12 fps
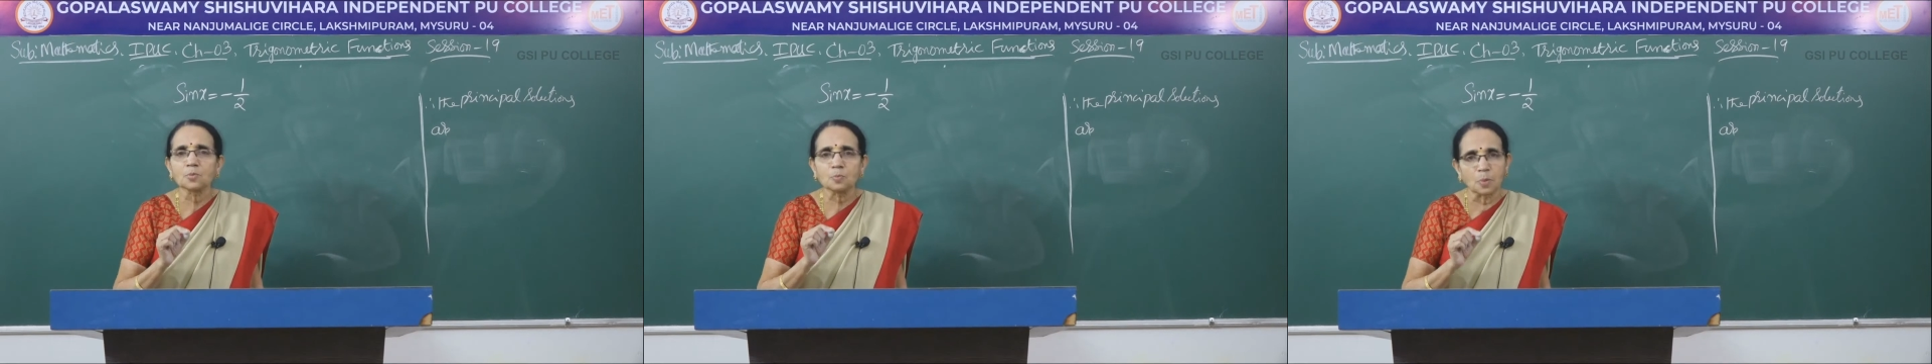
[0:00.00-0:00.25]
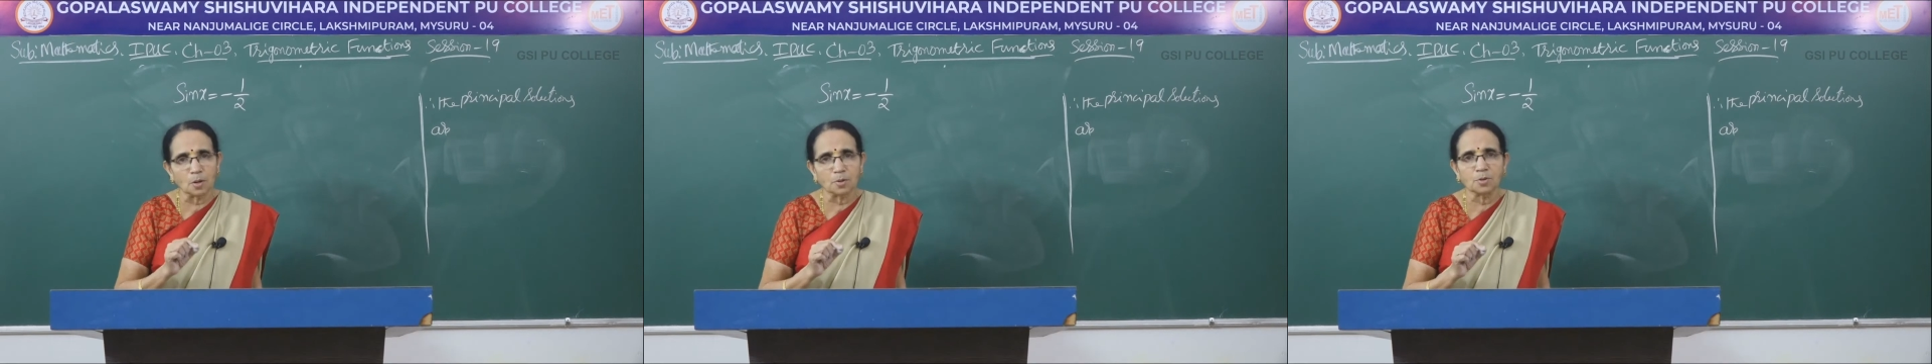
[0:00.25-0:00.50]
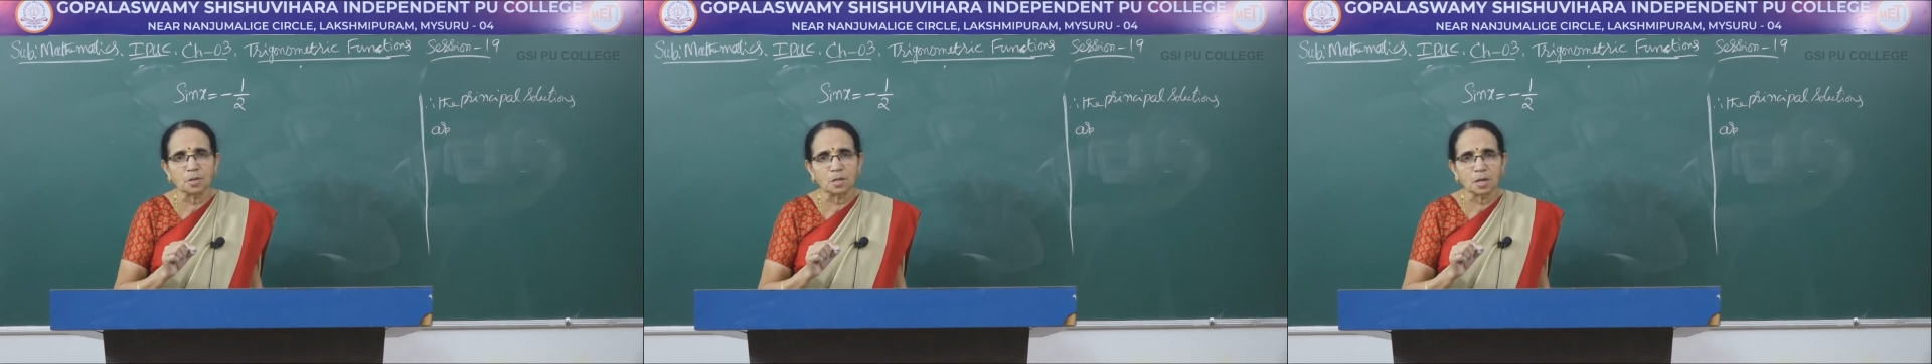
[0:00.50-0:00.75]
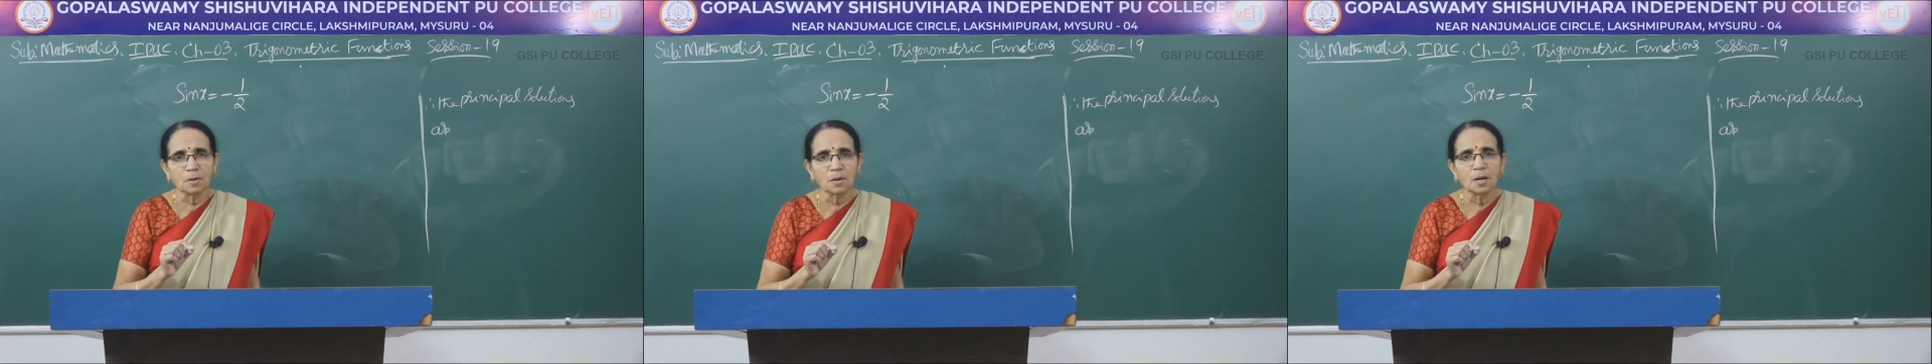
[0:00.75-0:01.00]
is
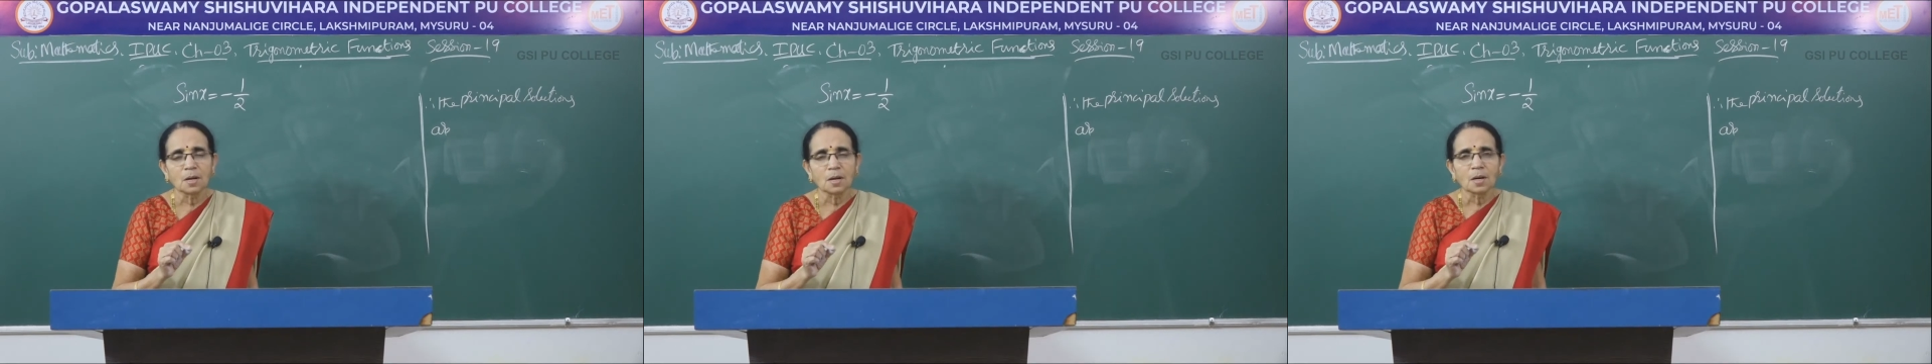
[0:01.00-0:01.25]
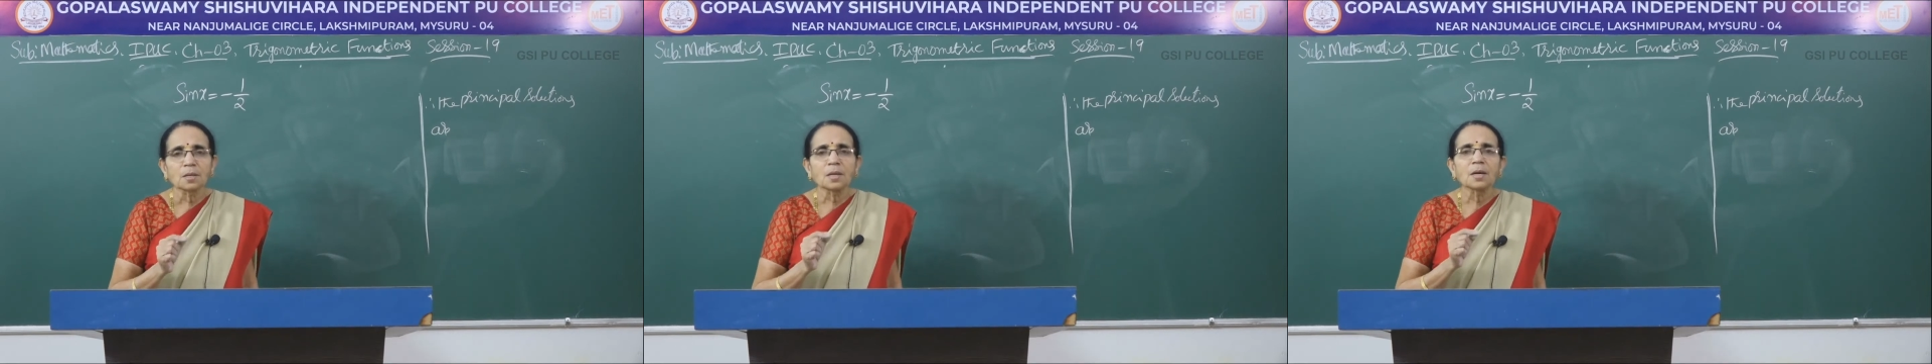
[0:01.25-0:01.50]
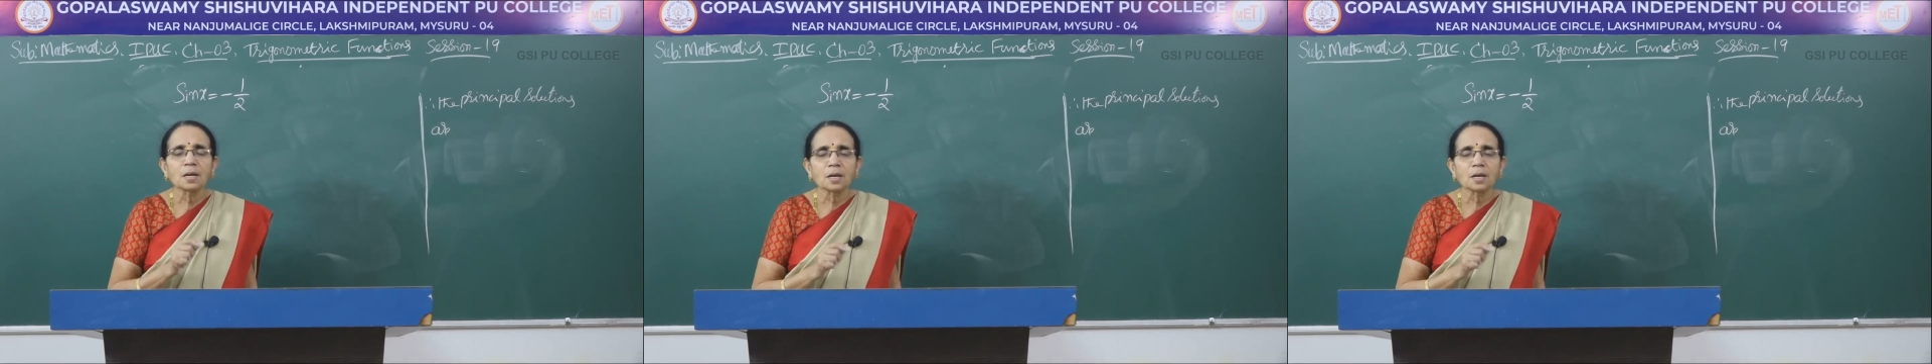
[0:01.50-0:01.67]
positive, the